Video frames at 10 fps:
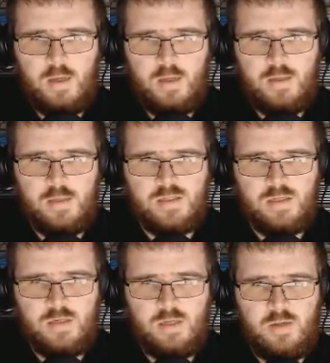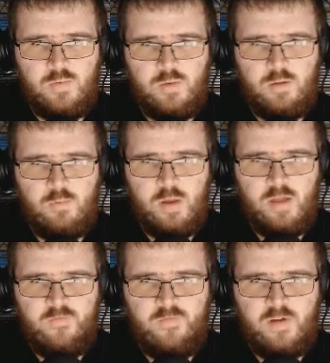See what we
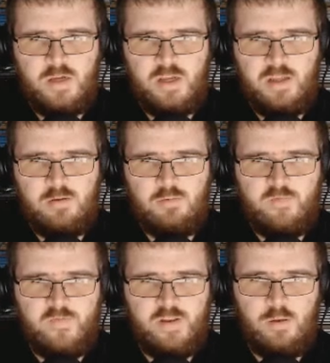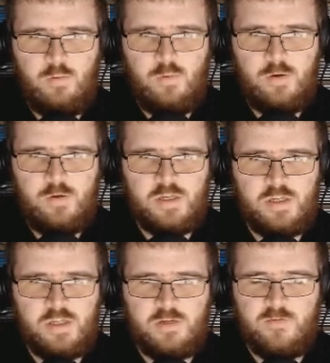can find within the
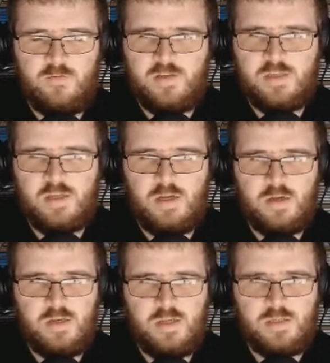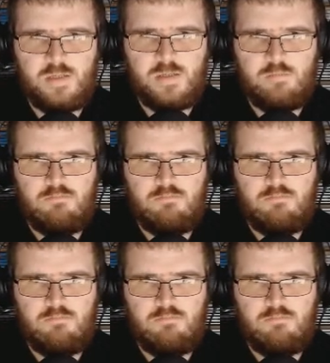wilderness of this darkness.